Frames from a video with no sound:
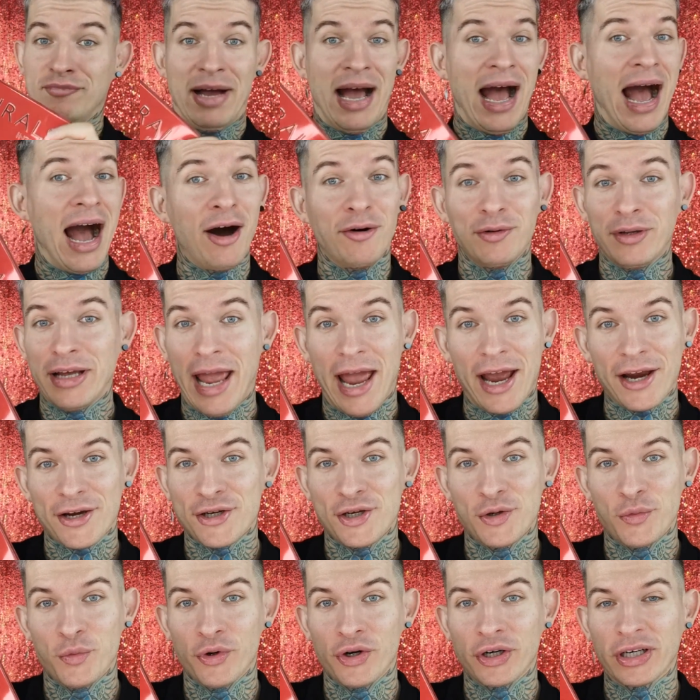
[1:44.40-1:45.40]
how they
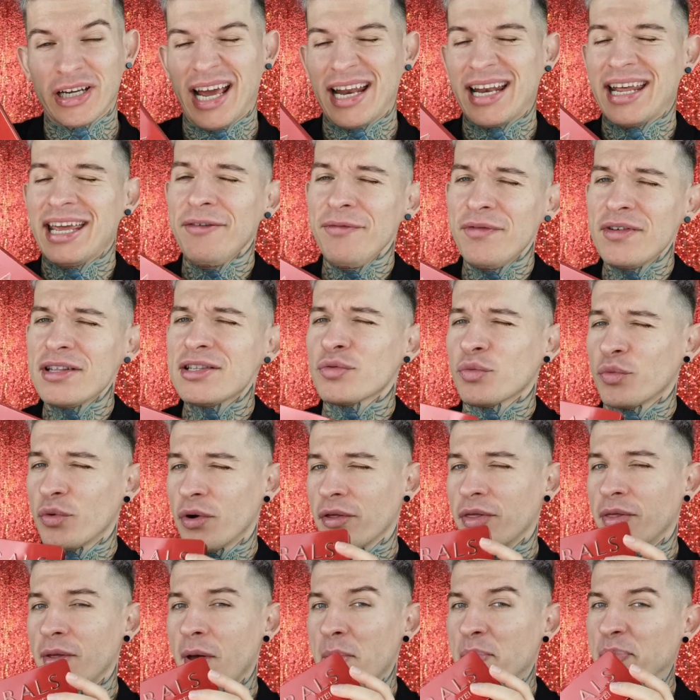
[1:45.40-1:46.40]
actually work and if it's
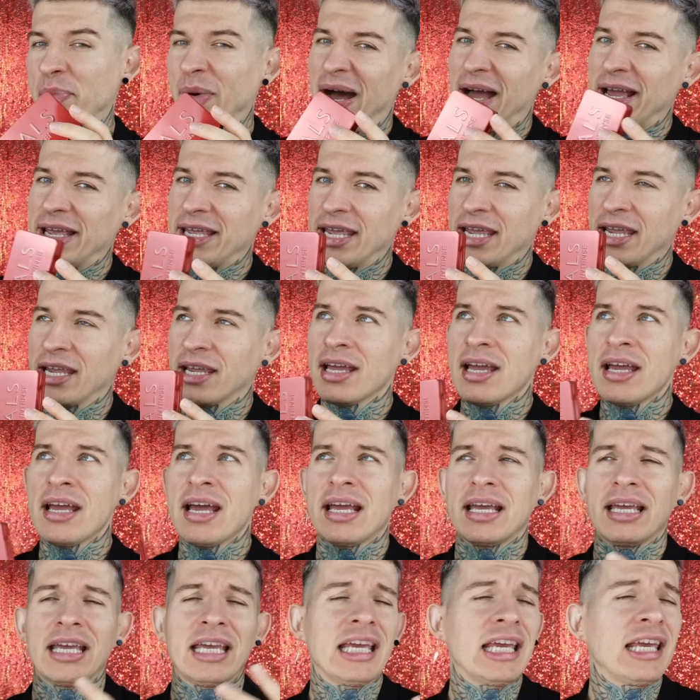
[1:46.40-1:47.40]
worth buying,
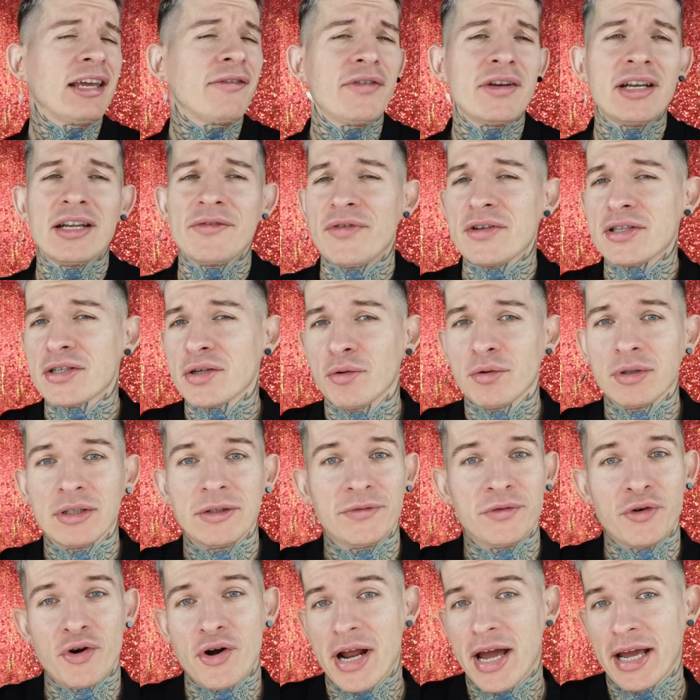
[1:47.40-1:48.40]
even if it's
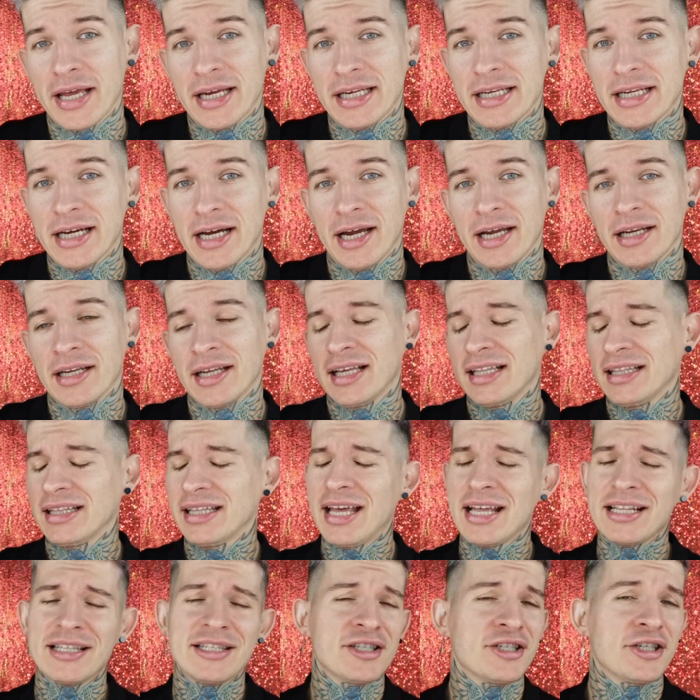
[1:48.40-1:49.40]
only $4.99.
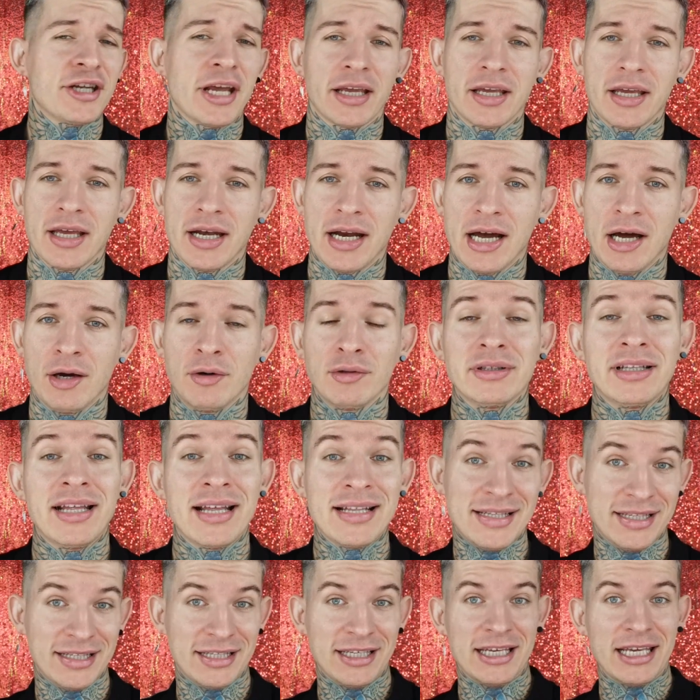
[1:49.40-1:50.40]
Let's check it out.
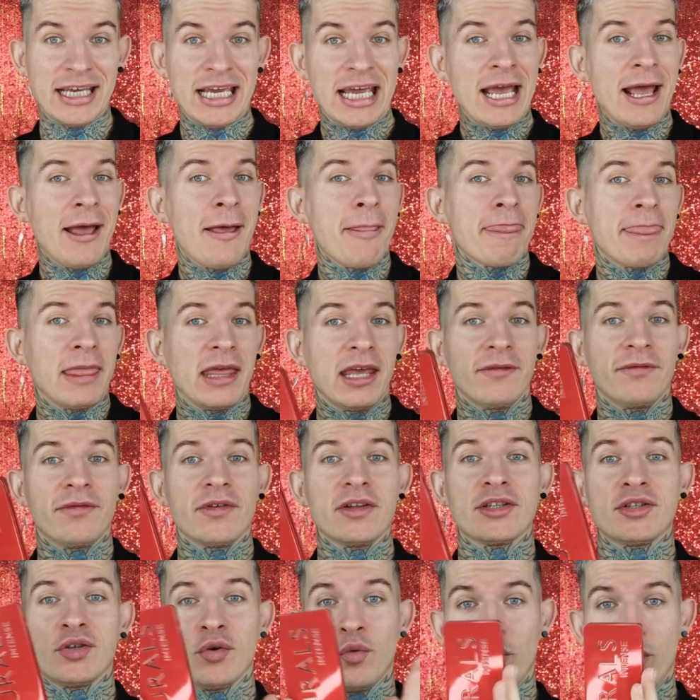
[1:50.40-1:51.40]
Let's see if
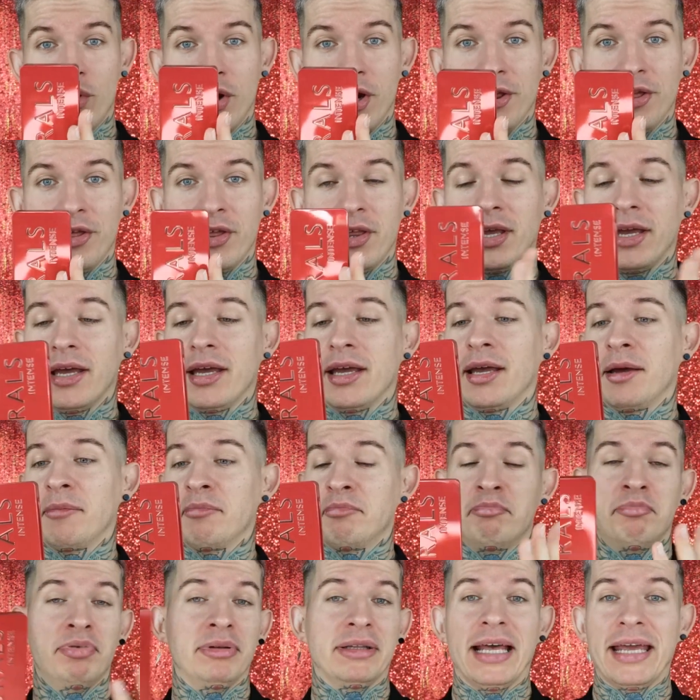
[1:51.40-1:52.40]
it's worth
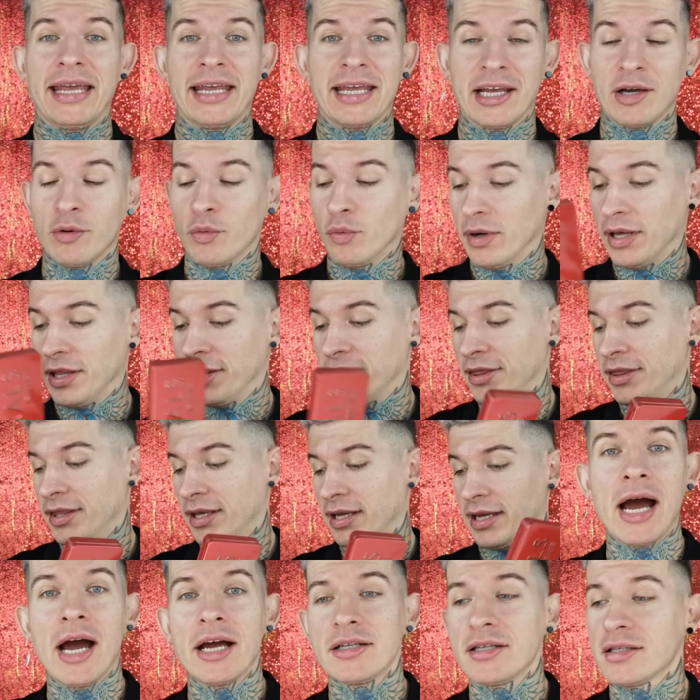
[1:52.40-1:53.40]
playing with.
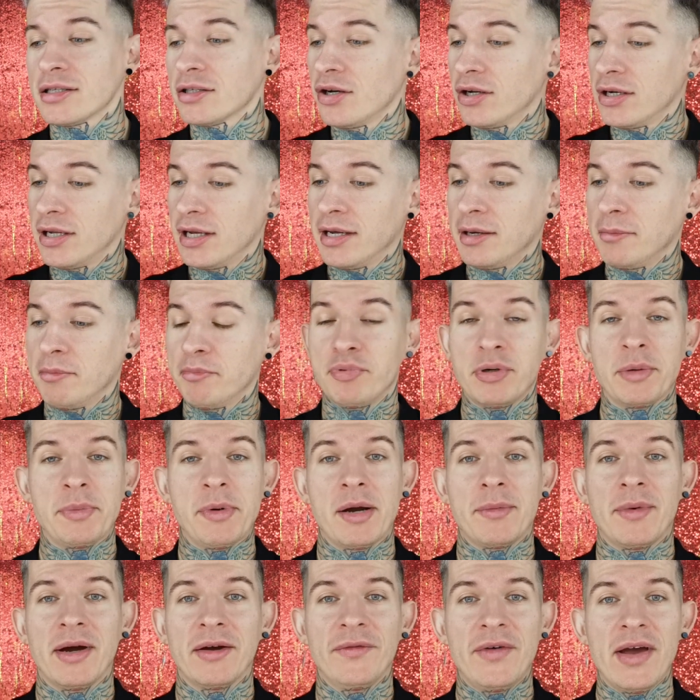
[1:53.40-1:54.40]
I'm just gonna
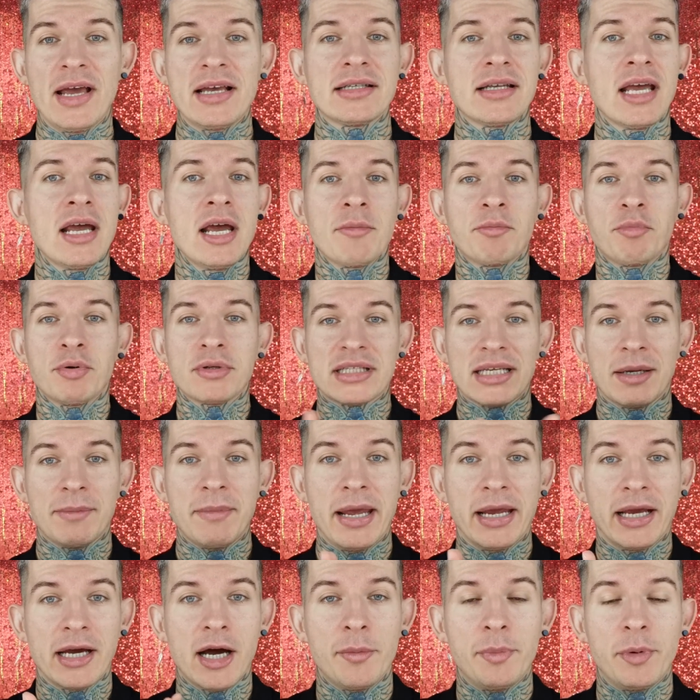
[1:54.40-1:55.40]
prepare my face, put some
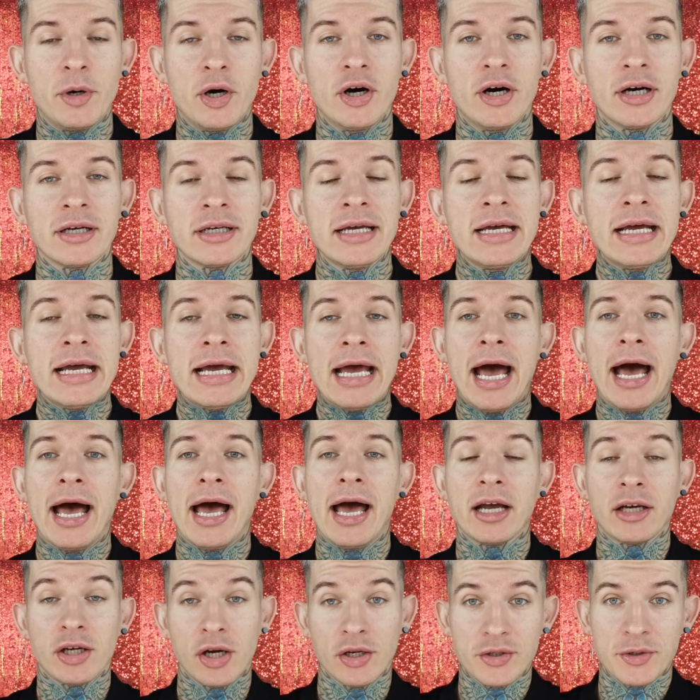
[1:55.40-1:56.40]
makeup on,
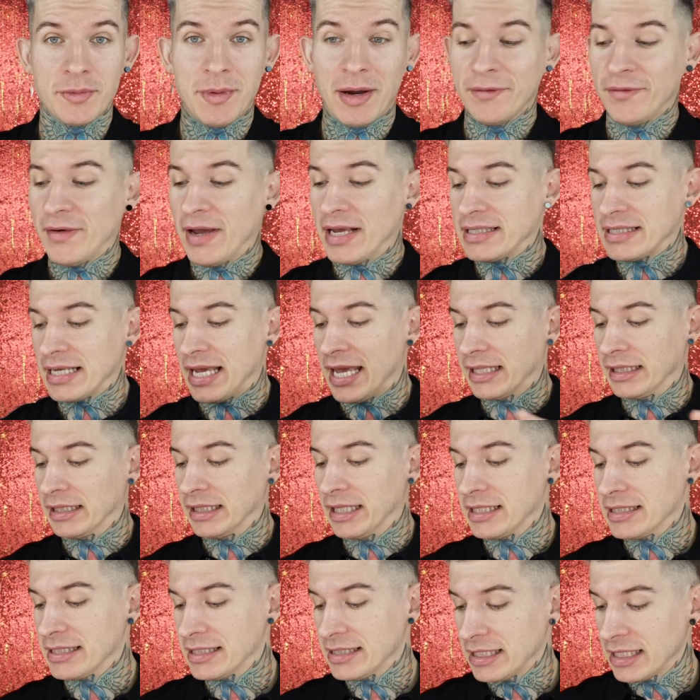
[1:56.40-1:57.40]
contour my face, and
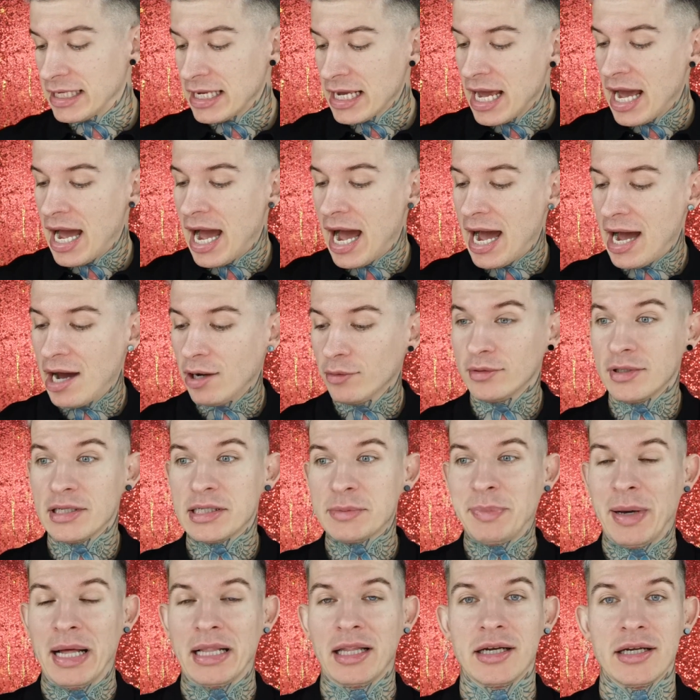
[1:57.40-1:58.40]
let's see how
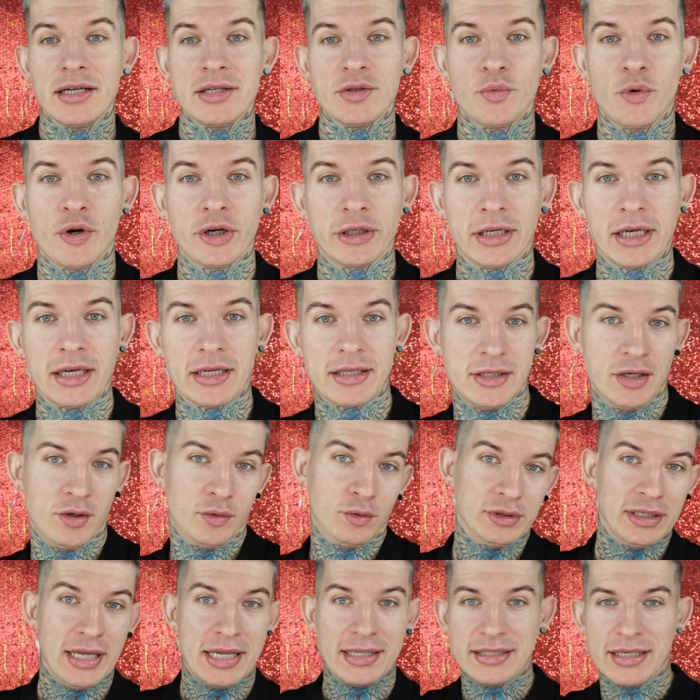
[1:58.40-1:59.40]
this palette is working.
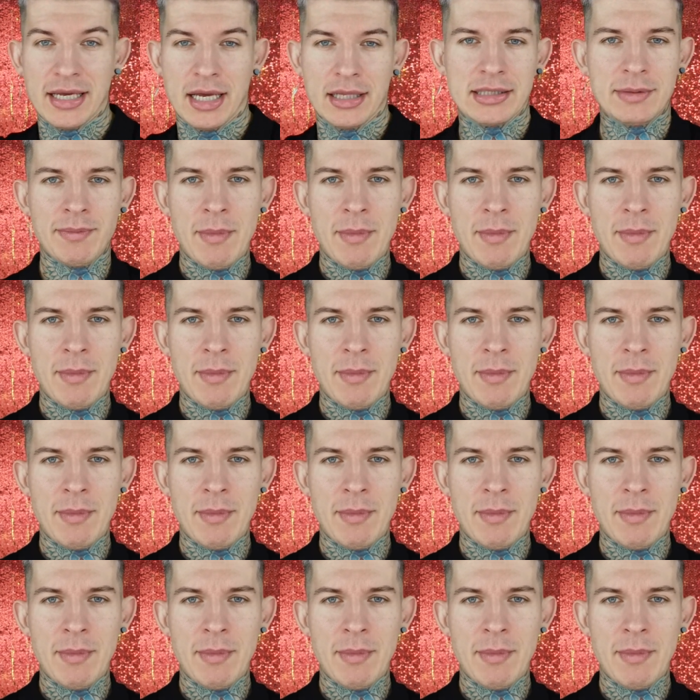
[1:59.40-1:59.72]
So let's get